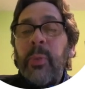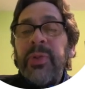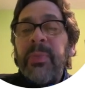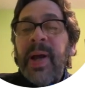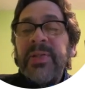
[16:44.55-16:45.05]

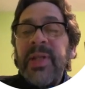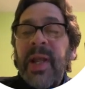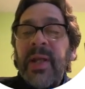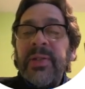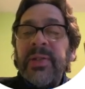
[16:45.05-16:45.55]
with mass
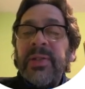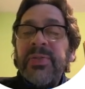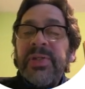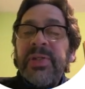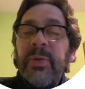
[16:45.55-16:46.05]
larger than
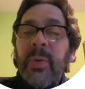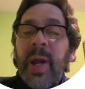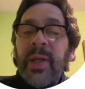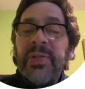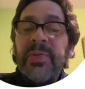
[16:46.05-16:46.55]
0
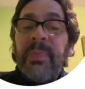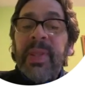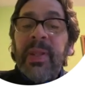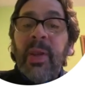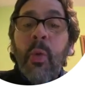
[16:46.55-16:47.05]
and
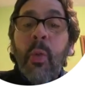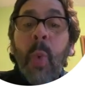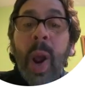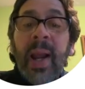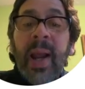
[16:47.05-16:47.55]
spin
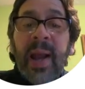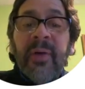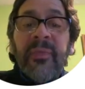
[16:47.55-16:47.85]
1/2.